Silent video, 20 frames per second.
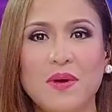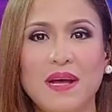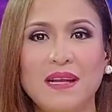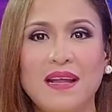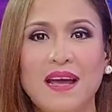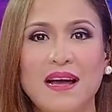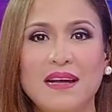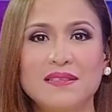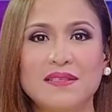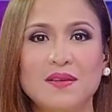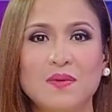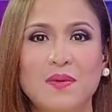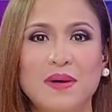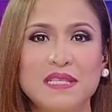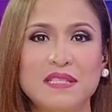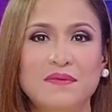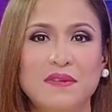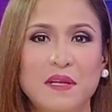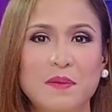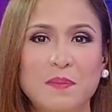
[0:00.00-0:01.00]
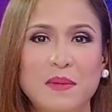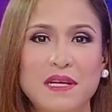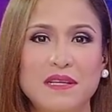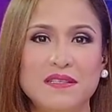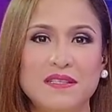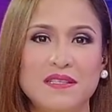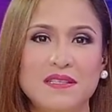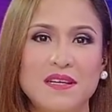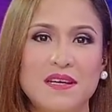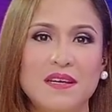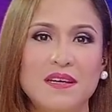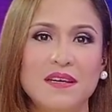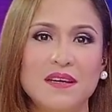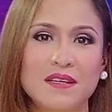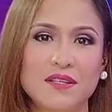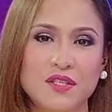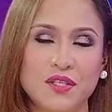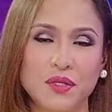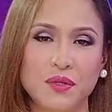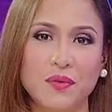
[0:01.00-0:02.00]
well as the West Philippine Sea
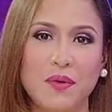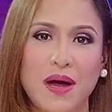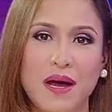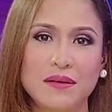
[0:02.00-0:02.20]
issue.